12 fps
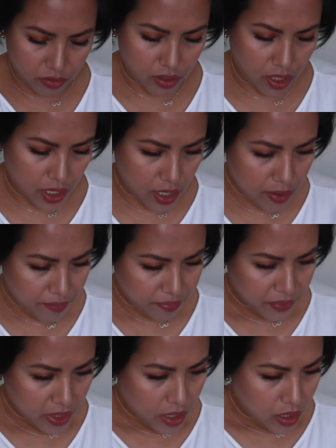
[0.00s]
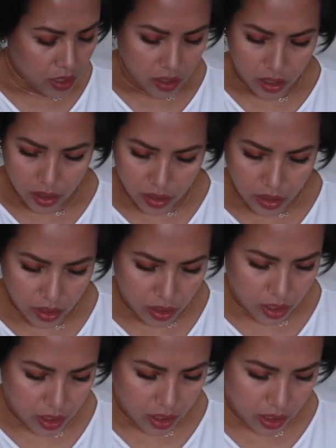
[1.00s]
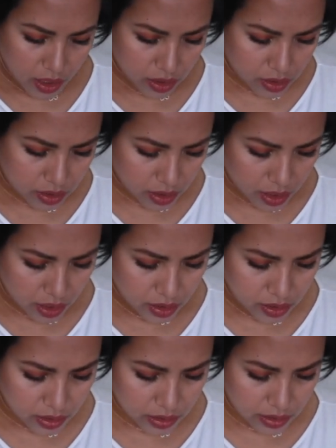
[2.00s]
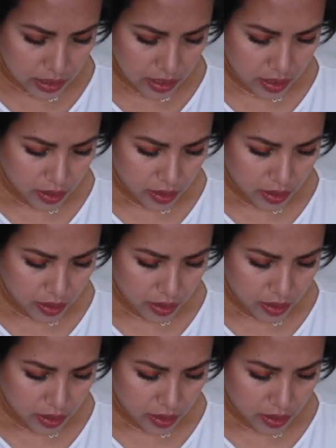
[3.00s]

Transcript: Okay, and then it says,